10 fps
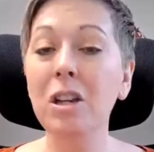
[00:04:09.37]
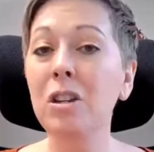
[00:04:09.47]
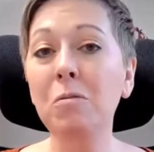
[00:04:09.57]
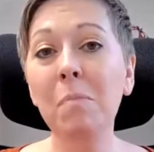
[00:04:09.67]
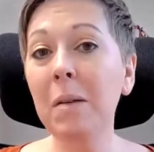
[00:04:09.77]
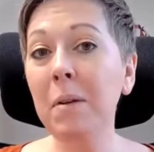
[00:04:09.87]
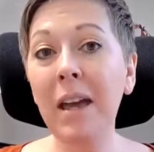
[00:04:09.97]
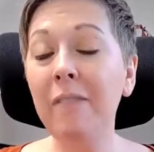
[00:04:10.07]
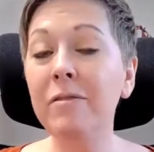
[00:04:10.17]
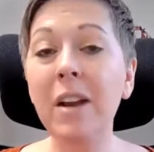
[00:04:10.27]
You
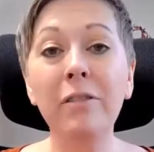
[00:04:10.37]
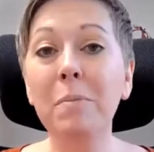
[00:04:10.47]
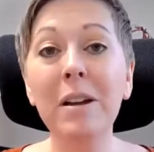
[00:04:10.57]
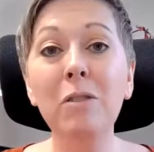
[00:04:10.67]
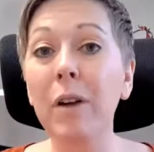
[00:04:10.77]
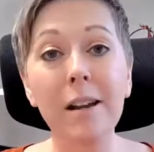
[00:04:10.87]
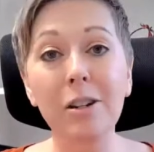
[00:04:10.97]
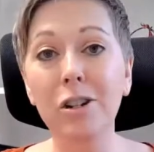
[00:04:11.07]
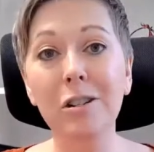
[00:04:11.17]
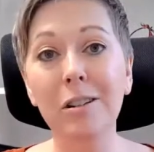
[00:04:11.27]
maybe have never been
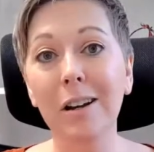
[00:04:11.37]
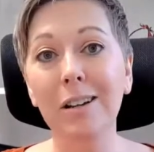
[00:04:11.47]
rich.